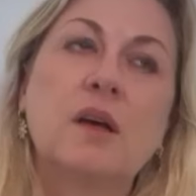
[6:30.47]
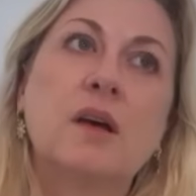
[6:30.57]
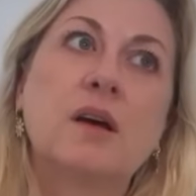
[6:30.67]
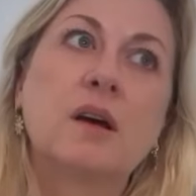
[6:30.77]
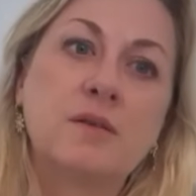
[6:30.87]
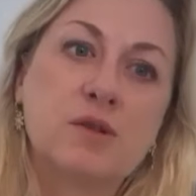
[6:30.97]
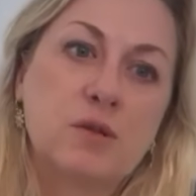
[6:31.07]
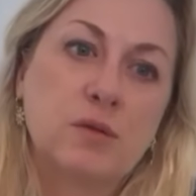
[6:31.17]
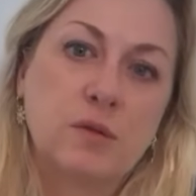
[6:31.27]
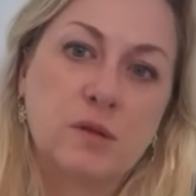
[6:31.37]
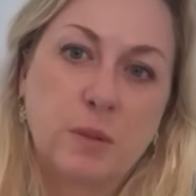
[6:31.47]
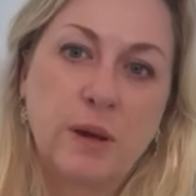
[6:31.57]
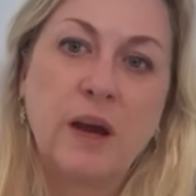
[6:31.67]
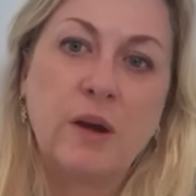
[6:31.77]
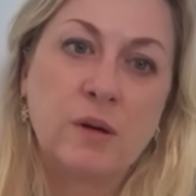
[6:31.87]
kind of truth to
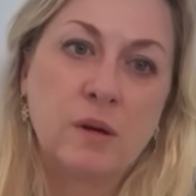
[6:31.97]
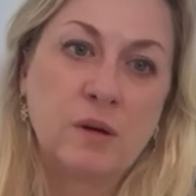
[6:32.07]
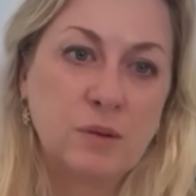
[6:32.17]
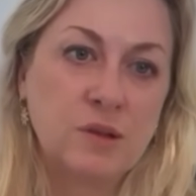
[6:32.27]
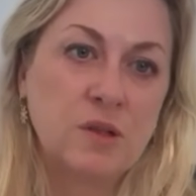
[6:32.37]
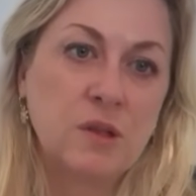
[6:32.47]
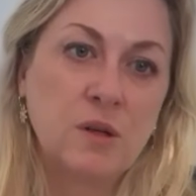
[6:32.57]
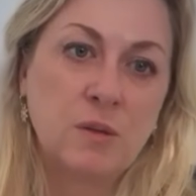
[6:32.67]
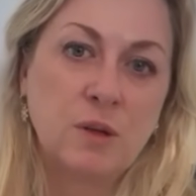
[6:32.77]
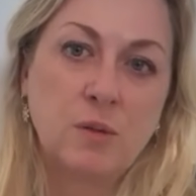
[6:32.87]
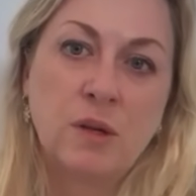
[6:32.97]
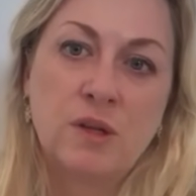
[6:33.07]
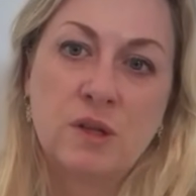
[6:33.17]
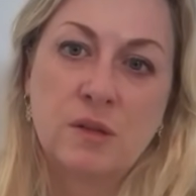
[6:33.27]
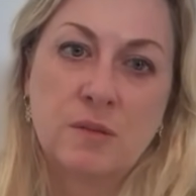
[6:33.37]
power, which, I mean, you
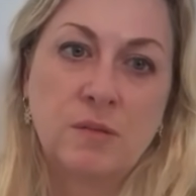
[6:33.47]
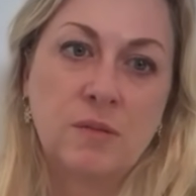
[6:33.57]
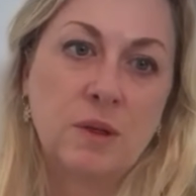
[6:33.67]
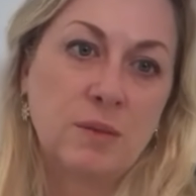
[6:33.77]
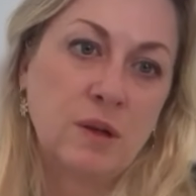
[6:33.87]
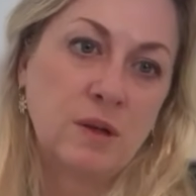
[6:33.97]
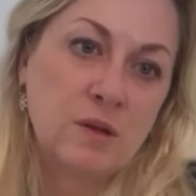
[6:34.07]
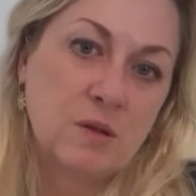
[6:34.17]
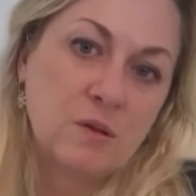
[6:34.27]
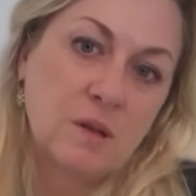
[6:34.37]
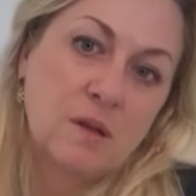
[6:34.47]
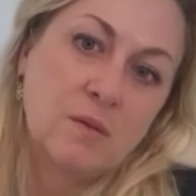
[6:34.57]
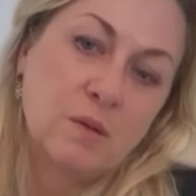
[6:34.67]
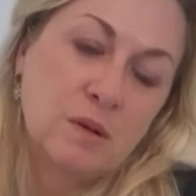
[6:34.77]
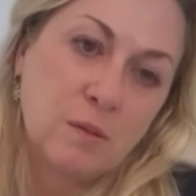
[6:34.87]
mentioned me being associated
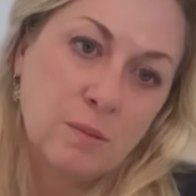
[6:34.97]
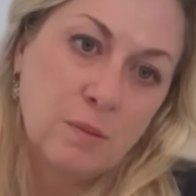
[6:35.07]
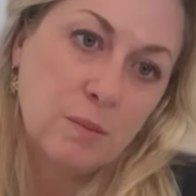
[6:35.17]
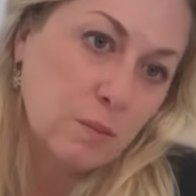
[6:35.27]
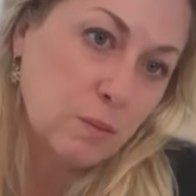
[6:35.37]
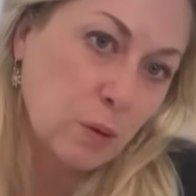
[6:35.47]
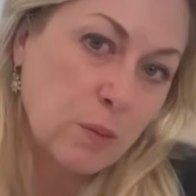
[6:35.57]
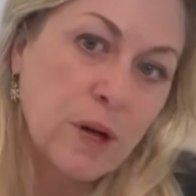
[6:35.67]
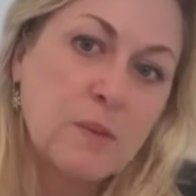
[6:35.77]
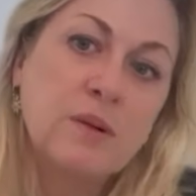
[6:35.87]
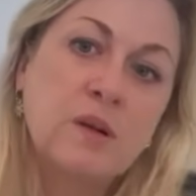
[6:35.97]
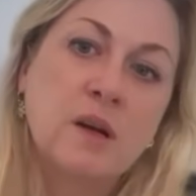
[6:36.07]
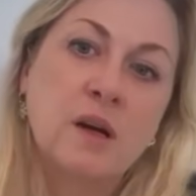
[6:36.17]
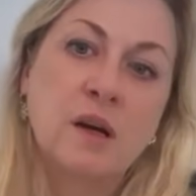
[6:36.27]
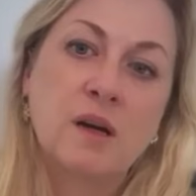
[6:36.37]
with the
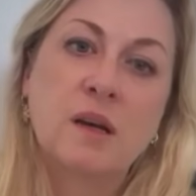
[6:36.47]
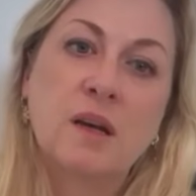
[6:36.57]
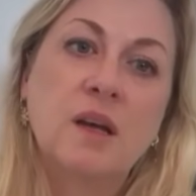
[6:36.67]
ProPublica.